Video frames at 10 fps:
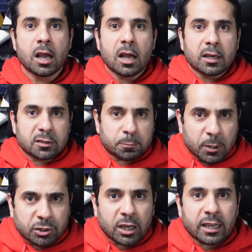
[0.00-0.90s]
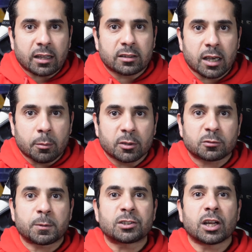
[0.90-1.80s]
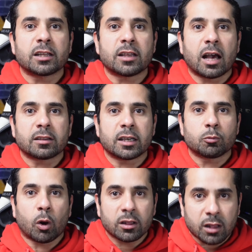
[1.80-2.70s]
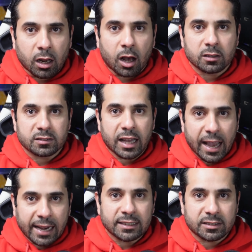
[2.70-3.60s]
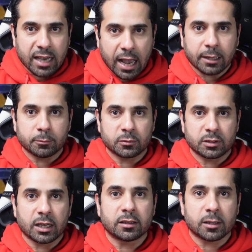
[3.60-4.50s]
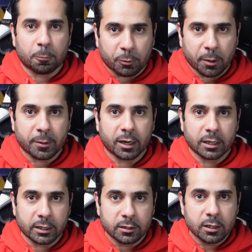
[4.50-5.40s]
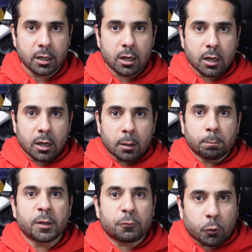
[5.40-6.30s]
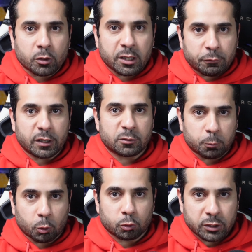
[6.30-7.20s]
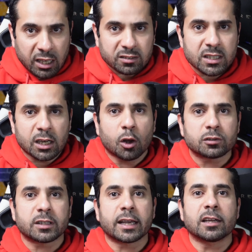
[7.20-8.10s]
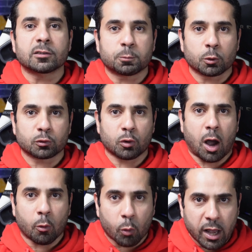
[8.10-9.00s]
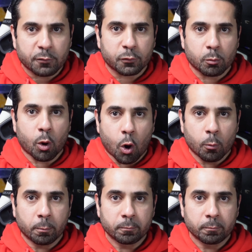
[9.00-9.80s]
especially at the Emirates, especially that they won the last 8 games in the Premier League before they faced Porto. Yes, they lost against Porto away from home